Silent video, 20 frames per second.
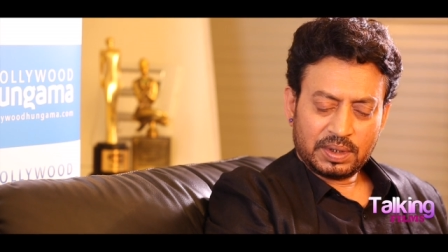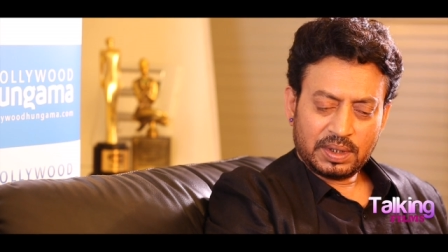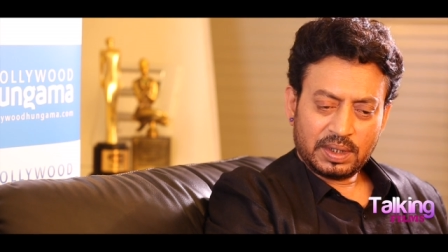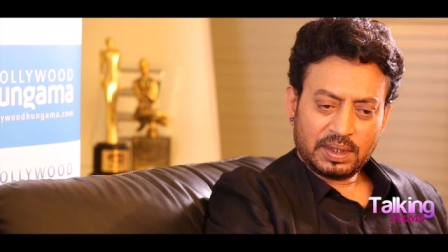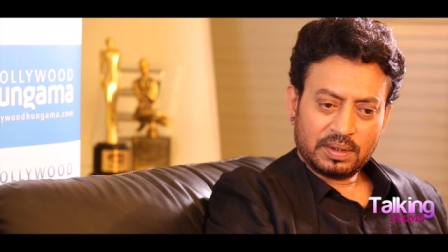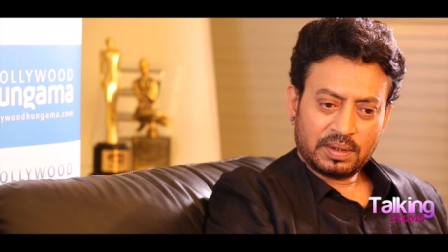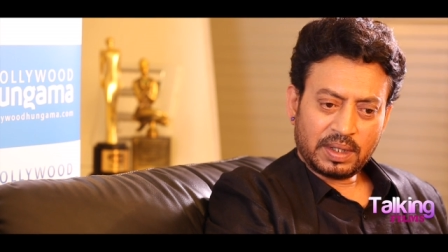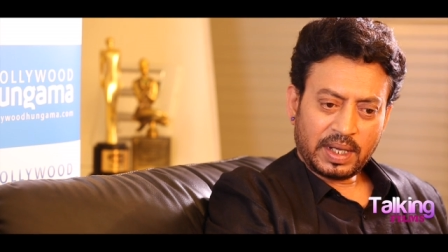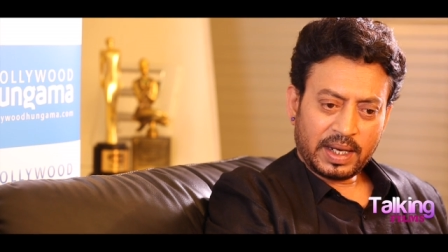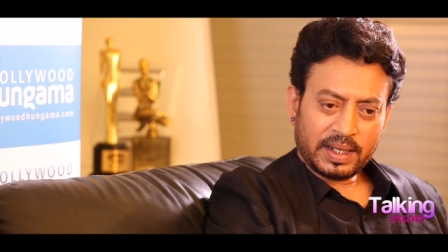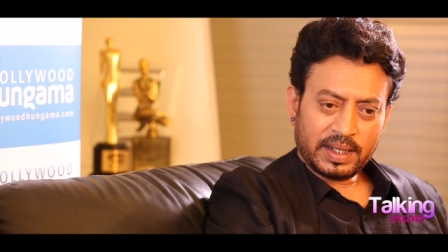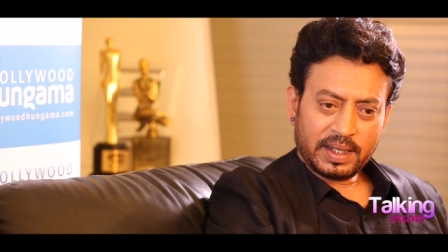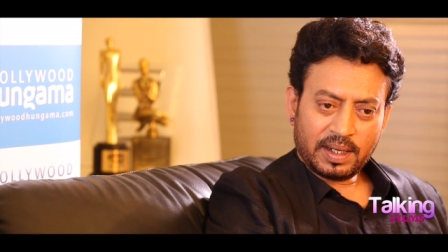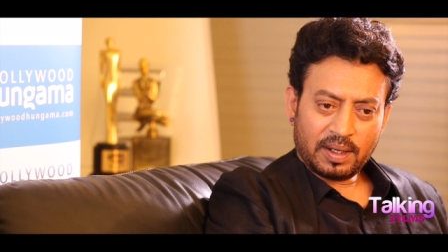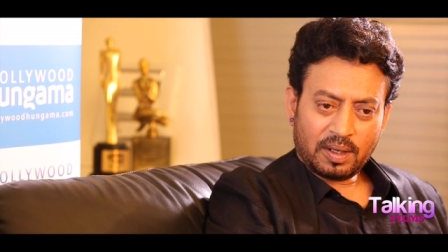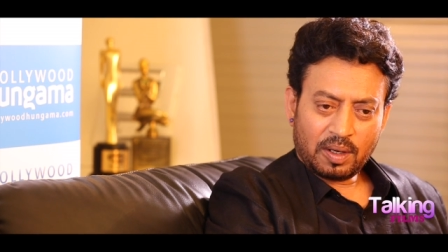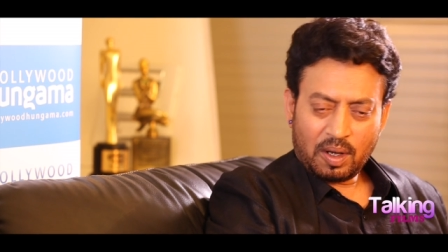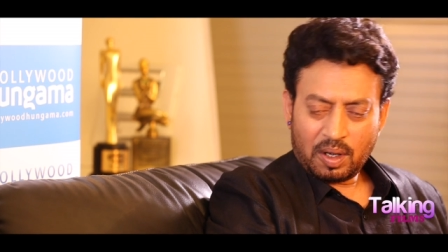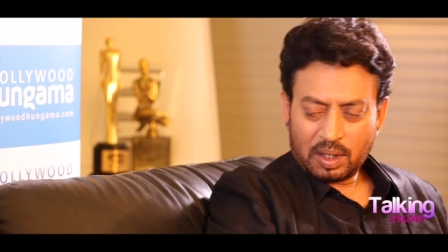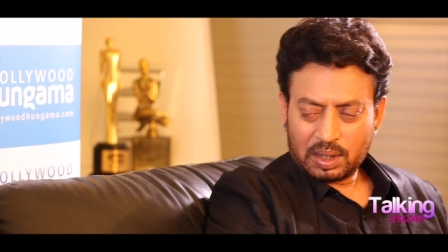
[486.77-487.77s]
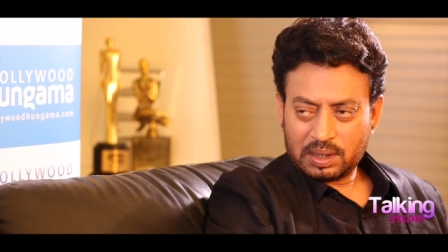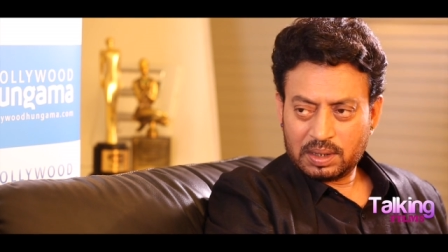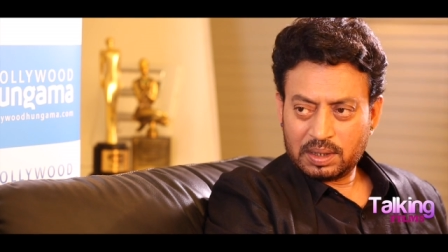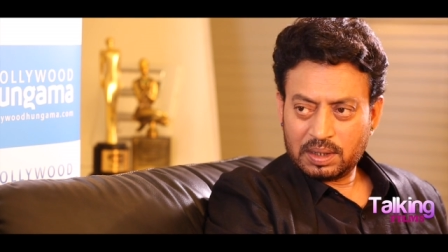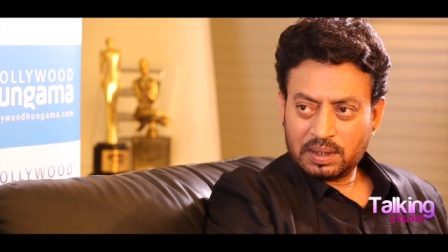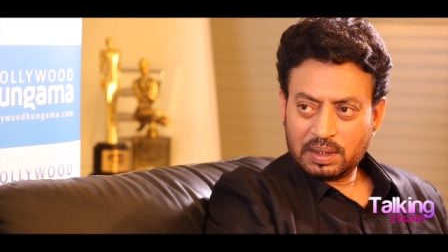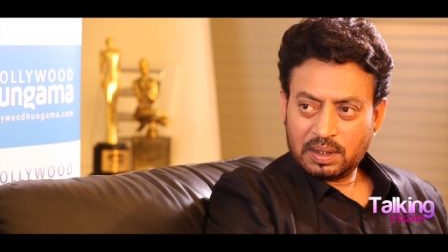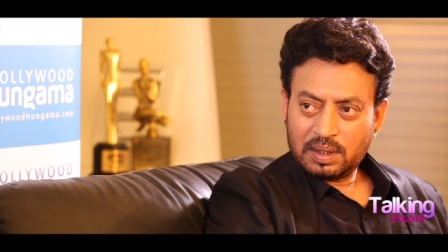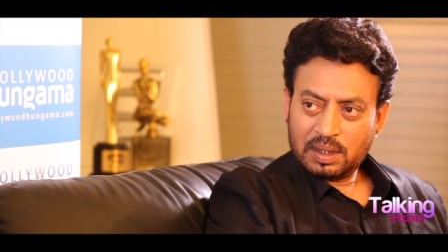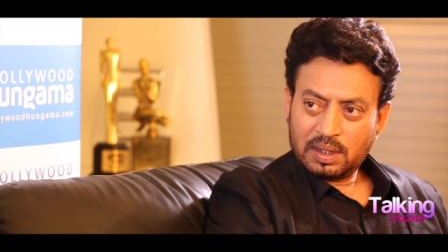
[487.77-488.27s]
she added a lot.
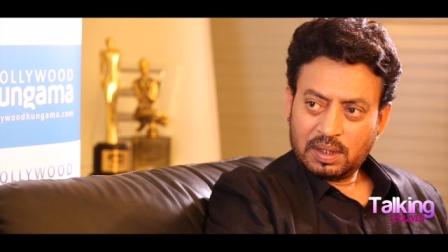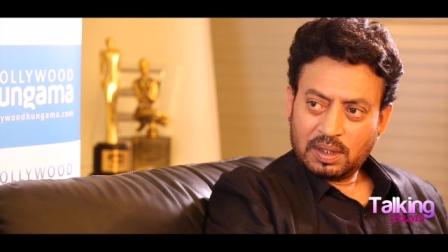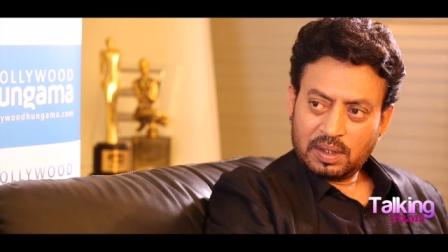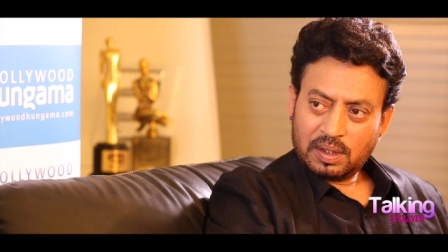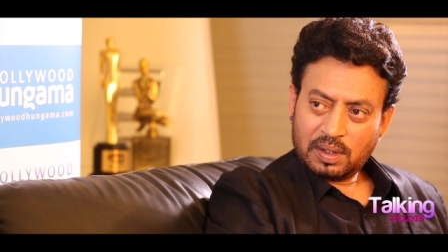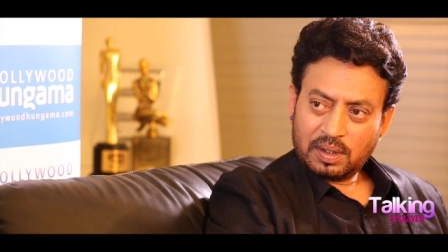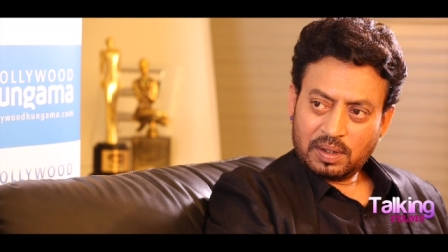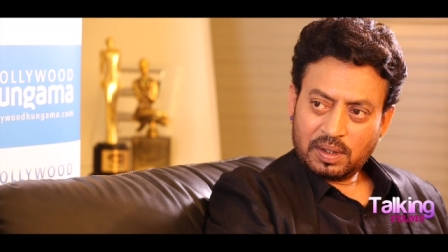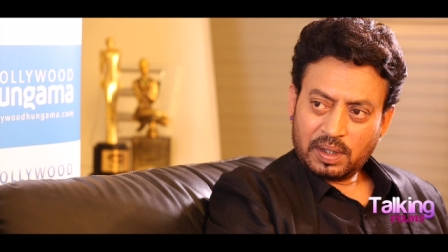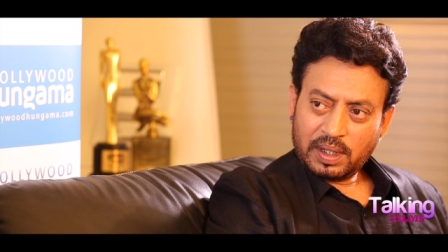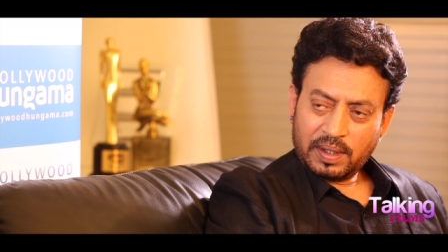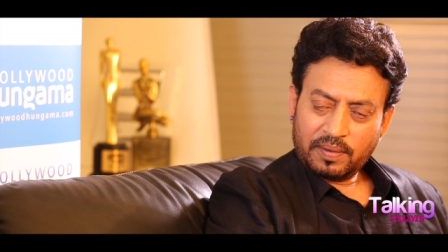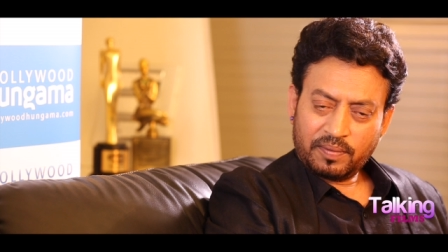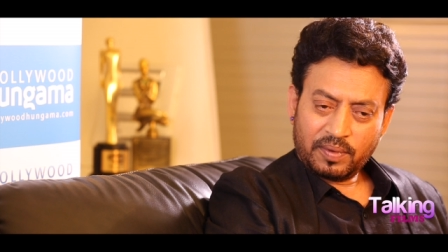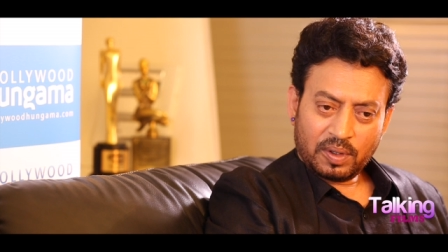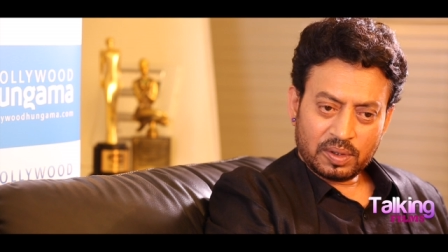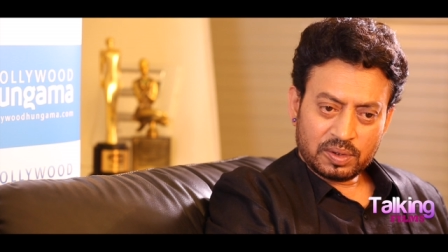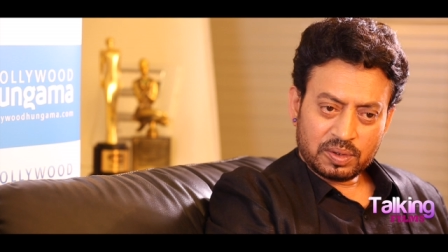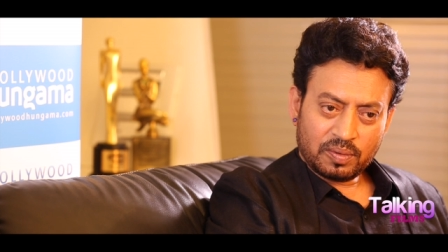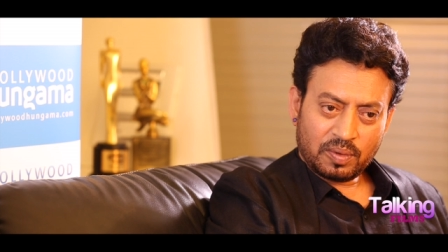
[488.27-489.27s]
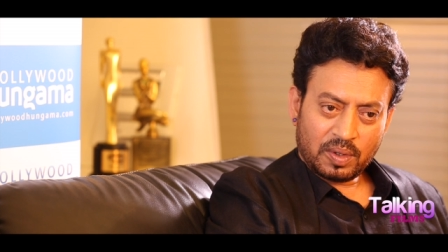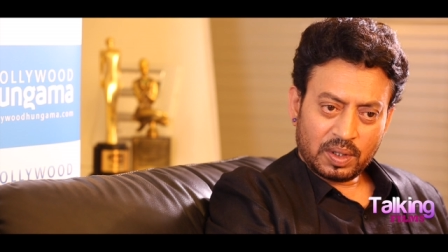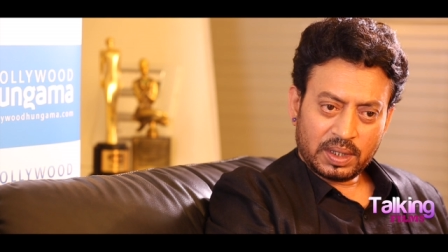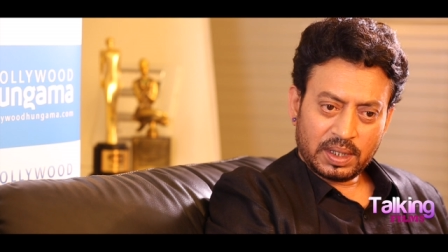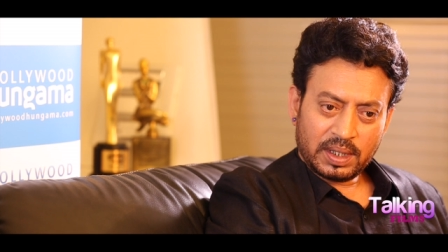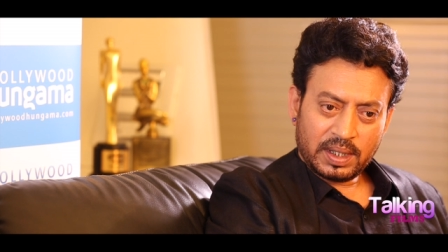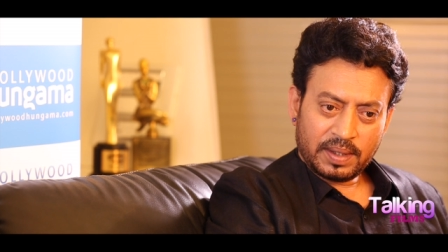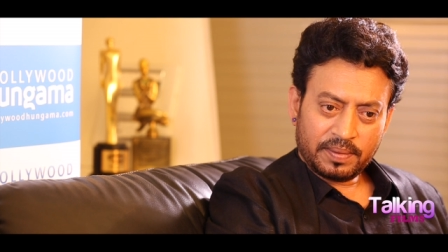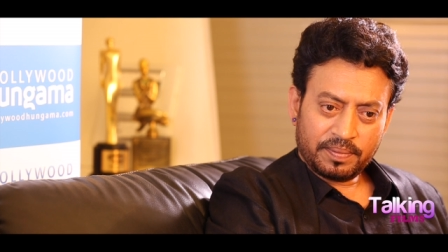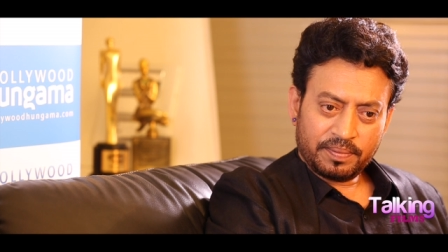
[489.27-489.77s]
And we also
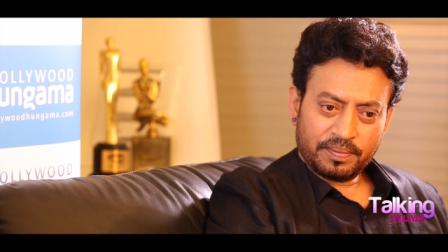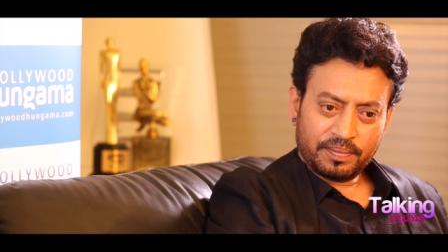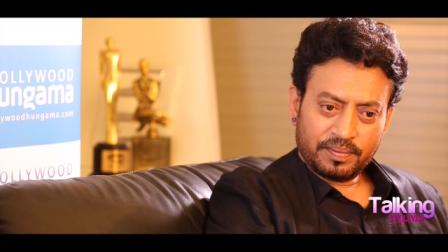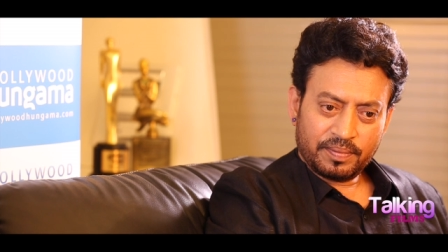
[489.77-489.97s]
wanted a